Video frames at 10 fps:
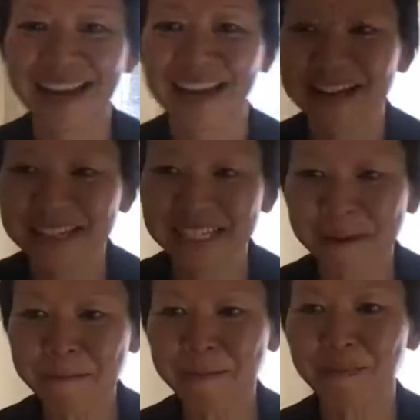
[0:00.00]
because
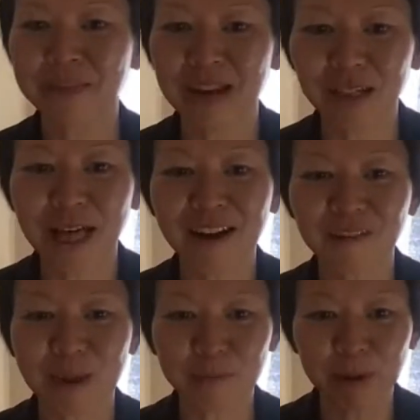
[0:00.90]
a lot of
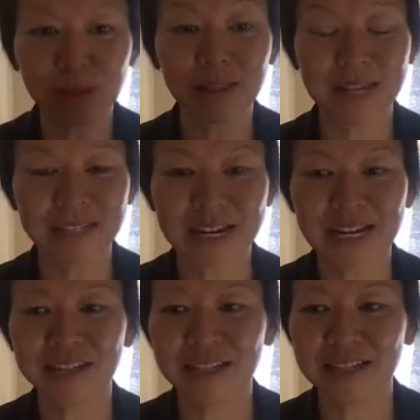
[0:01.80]
people
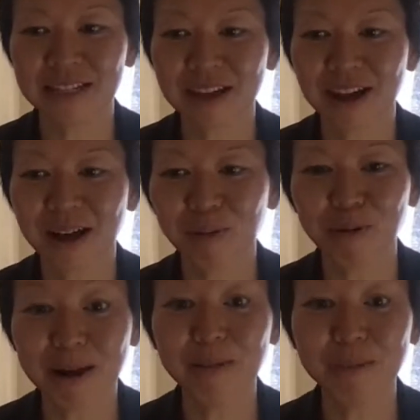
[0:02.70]
listening to this call
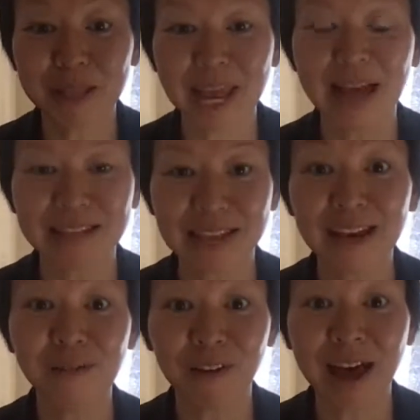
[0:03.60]
probably
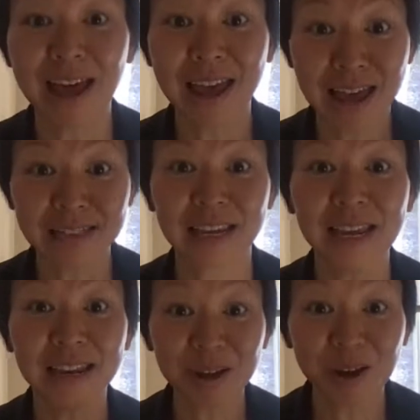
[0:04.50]
identify as
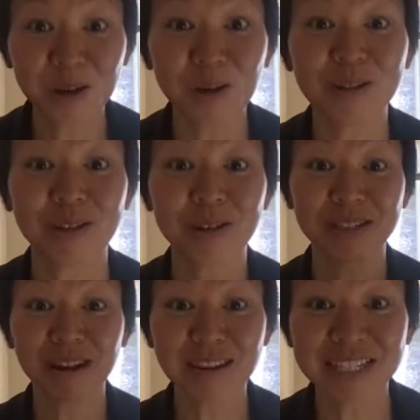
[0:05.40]
indigos or
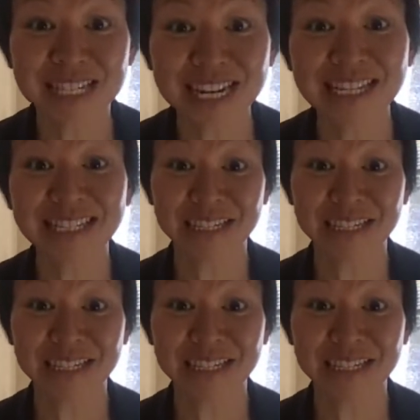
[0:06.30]
starseeds,